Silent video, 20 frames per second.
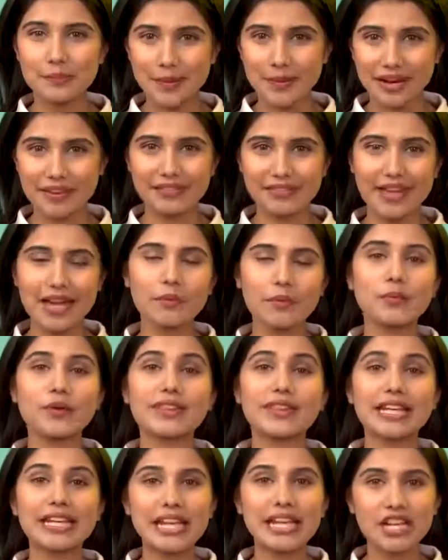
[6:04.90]
Pair that
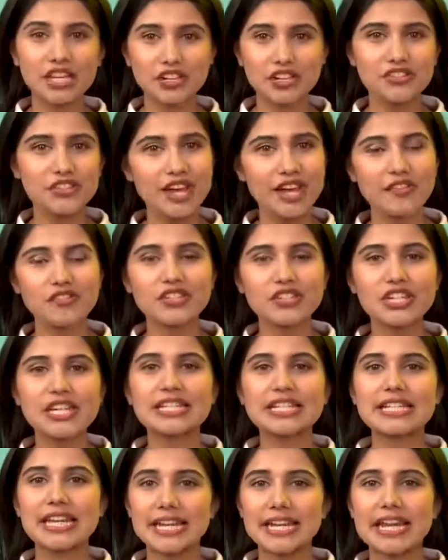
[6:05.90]
with an energy
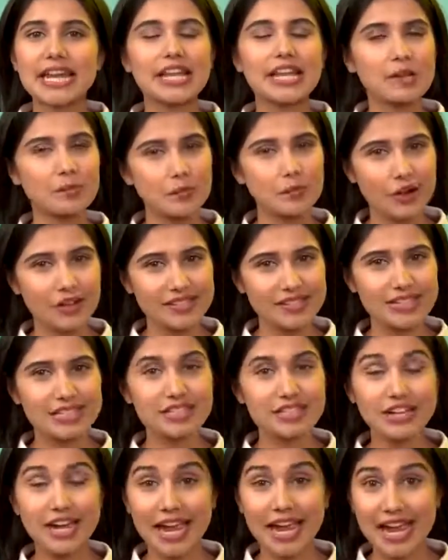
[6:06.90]
efficient 10nm
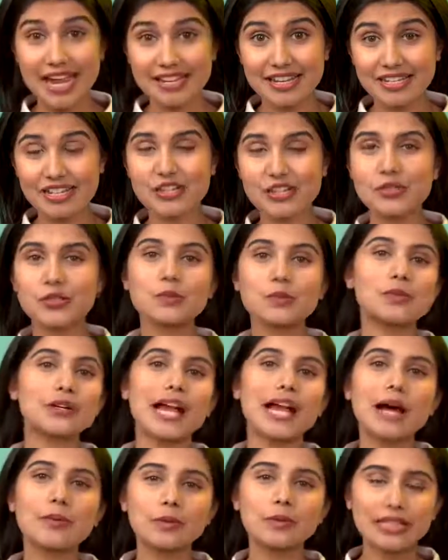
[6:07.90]
processor and a Super
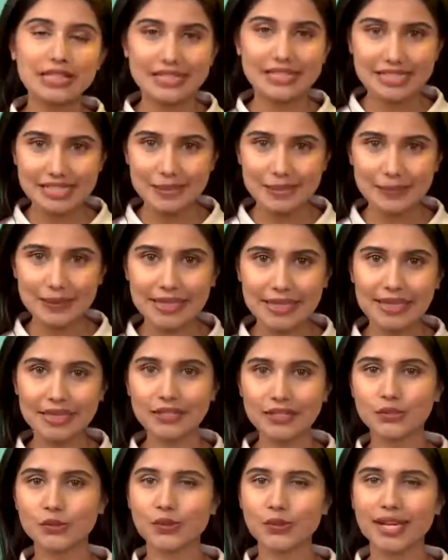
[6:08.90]
AMOLED
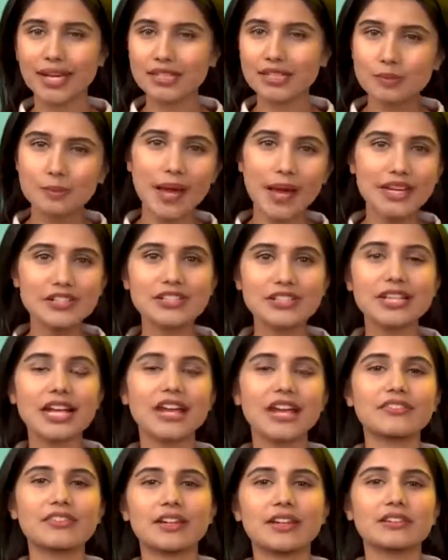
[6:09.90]
display, you get battery
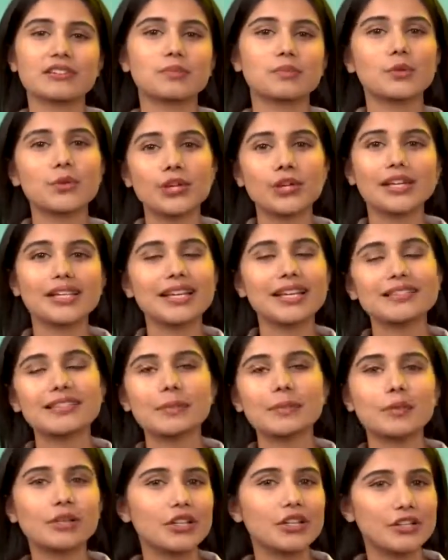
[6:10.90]
life that is more or less
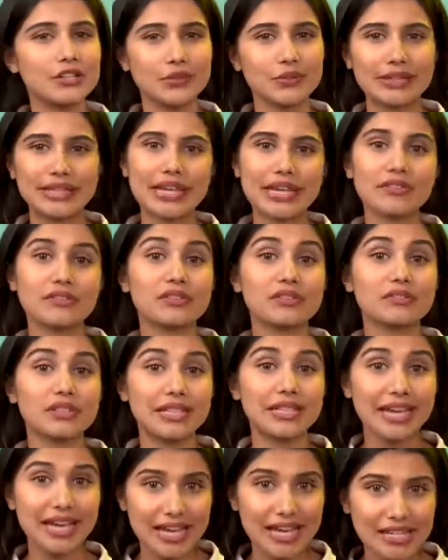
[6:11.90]
similar to the
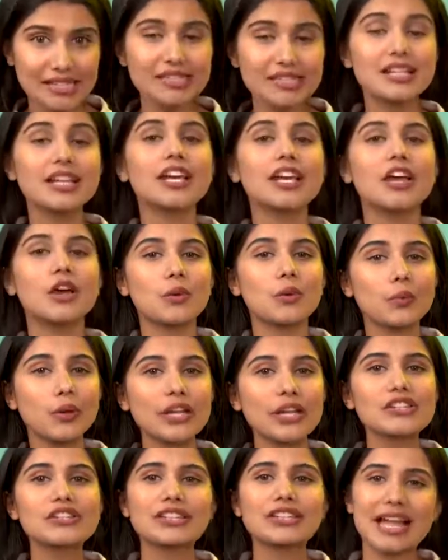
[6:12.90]
A50s
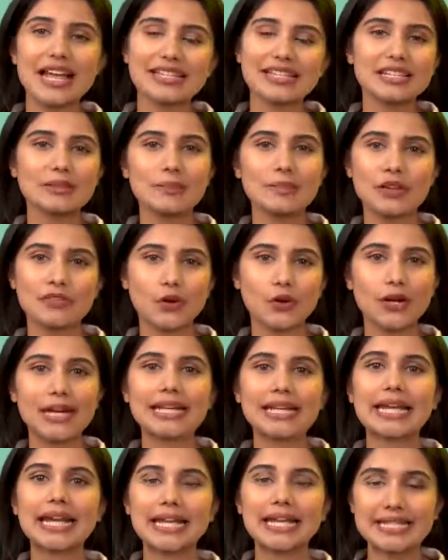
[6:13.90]
which lasted me for
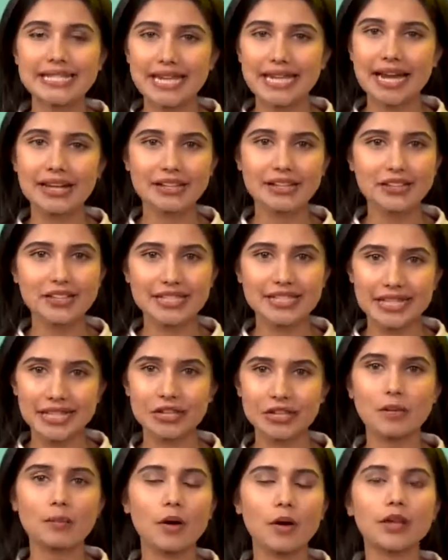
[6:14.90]
an entire
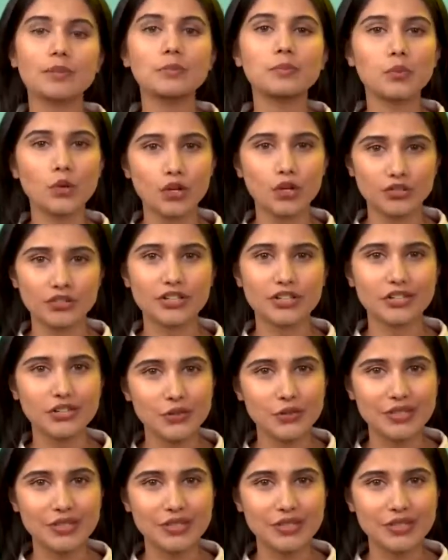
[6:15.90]
day upon moderate